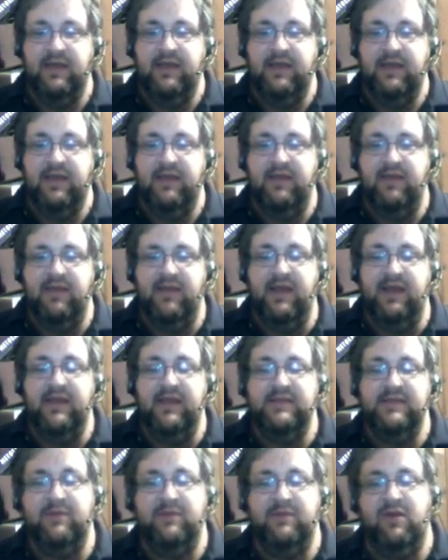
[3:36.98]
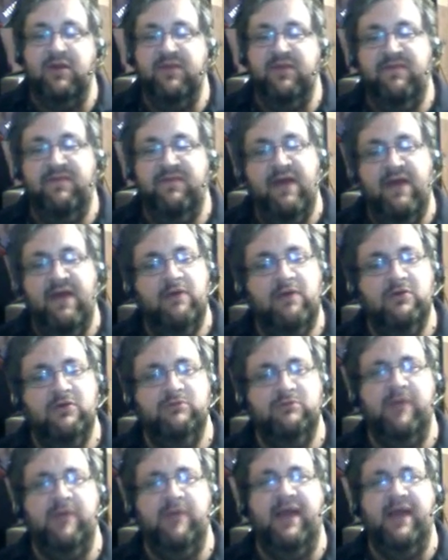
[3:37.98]
that it's part of the Founders
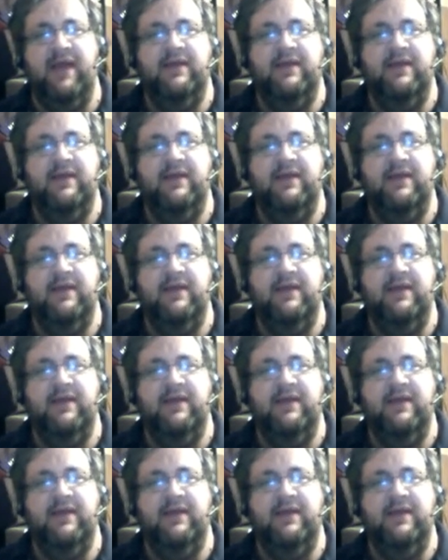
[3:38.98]
Pack.